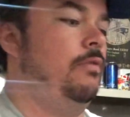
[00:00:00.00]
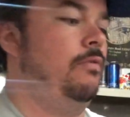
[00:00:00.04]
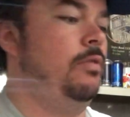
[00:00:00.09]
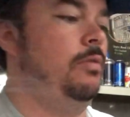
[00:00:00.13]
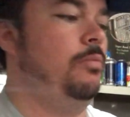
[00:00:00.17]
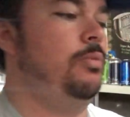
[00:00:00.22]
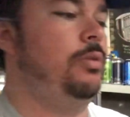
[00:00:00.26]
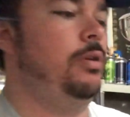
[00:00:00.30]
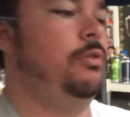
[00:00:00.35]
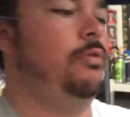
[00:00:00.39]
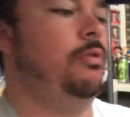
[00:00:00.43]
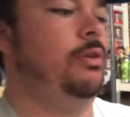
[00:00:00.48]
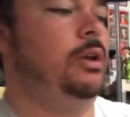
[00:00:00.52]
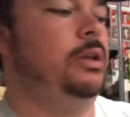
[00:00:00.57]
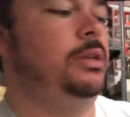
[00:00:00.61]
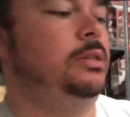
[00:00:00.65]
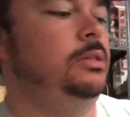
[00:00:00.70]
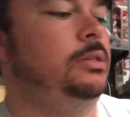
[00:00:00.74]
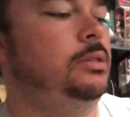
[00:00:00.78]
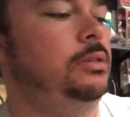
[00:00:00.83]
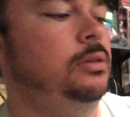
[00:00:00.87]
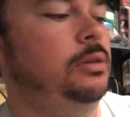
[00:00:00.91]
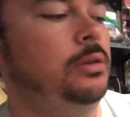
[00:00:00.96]
MVP
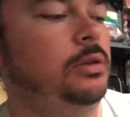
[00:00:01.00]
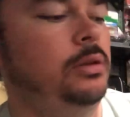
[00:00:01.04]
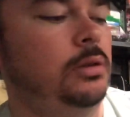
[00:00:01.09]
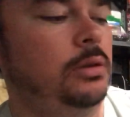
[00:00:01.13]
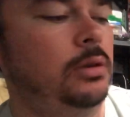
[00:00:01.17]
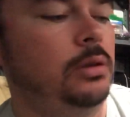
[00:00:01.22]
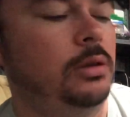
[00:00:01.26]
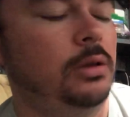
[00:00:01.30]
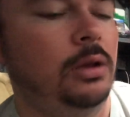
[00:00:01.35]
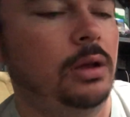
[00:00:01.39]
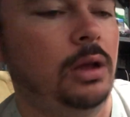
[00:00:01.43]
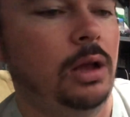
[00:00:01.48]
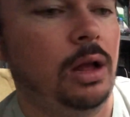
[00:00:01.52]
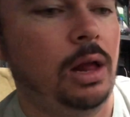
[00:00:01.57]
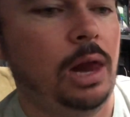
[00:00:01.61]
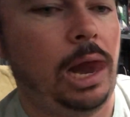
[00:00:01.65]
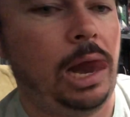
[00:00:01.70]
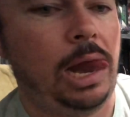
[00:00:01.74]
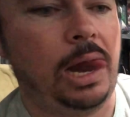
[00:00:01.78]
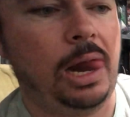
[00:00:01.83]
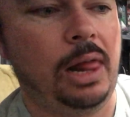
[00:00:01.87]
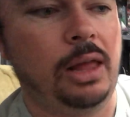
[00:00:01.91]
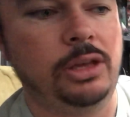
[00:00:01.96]
race.
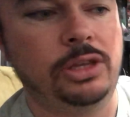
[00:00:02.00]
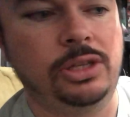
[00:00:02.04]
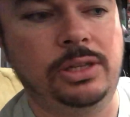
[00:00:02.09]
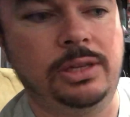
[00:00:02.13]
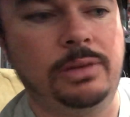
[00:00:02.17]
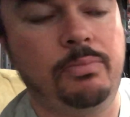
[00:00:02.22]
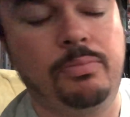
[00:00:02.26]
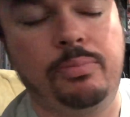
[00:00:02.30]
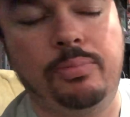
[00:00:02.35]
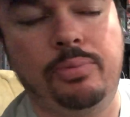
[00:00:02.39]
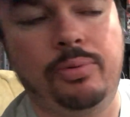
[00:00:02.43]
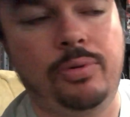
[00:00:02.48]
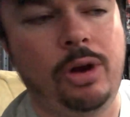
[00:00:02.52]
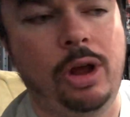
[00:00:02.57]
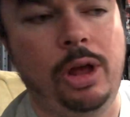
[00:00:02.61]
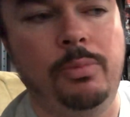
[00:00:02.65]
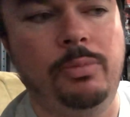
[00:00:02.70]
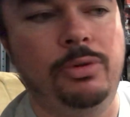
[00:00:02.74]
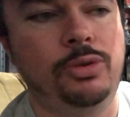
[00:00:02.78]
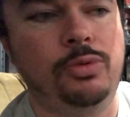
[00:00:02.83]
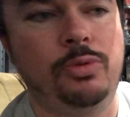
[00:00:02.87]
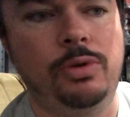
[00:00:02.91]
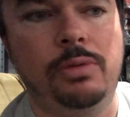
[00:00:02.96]
It's probably
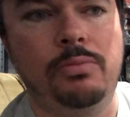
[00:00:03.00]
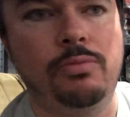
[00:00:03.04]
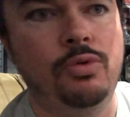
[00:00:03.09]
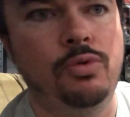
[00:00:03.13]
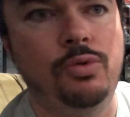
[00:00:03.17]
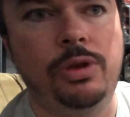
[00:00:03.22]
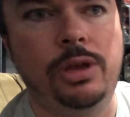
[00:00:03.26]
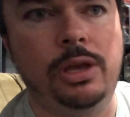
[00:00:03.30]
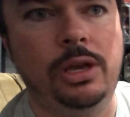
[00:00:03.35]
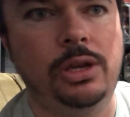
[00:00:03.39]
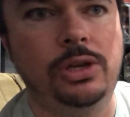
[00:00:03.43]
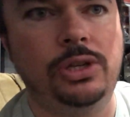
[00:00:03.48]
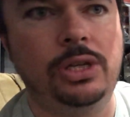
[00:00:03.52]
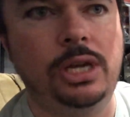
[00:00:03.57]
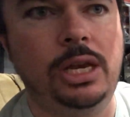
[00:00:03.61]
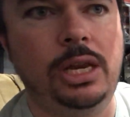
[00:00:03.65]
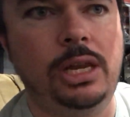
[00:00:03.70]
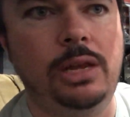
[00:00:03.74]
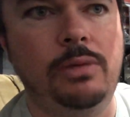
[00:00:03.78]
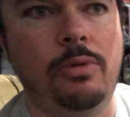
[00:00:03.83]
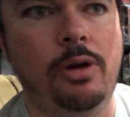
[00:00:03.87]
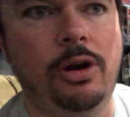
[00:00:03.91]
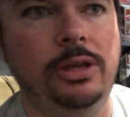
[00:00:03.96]
between Mookie and
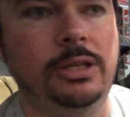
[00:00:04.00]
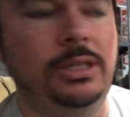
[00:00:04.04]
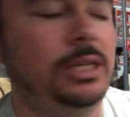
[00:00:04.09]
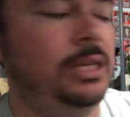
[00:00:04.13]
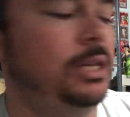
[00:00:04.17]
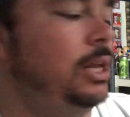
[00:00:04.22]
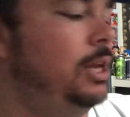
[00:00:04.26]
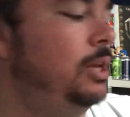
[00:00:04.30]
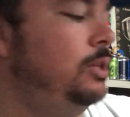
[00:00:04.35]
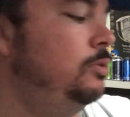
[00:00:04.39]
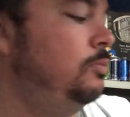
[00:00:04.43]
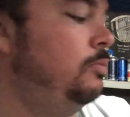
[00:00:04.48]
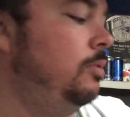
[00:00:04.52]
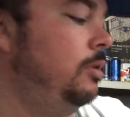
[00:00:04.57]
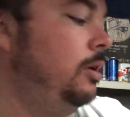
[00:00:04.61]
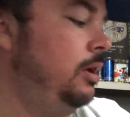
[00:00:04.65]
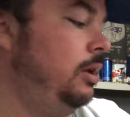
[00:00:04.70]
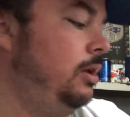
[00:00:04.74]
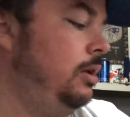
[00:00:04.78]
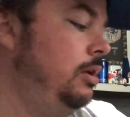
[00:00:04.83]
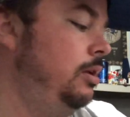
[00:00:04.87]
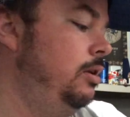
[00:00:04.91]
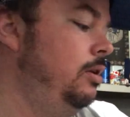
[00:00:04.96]
JD Martinez, but